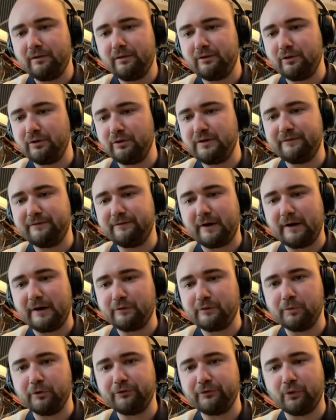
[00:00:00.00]
35
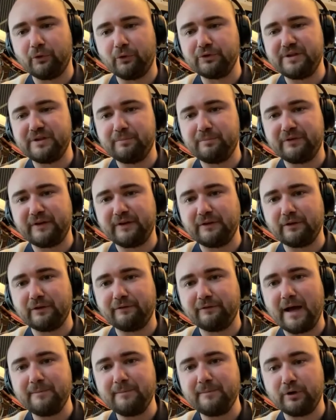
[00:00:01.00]
almost 40% of
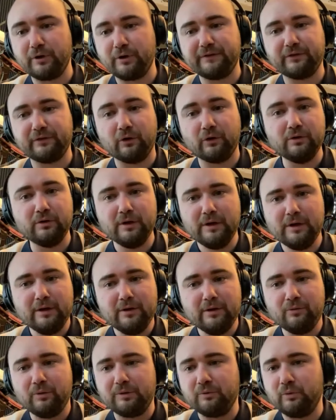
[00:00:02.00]
hybrids so
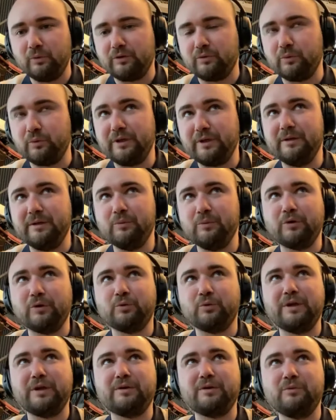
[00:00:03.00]
what, what we
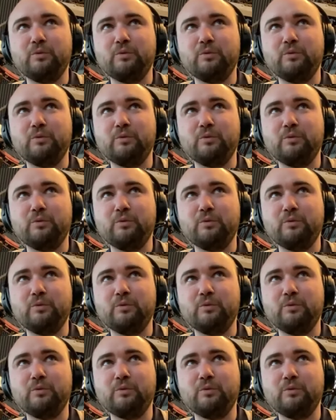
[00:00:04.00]
what we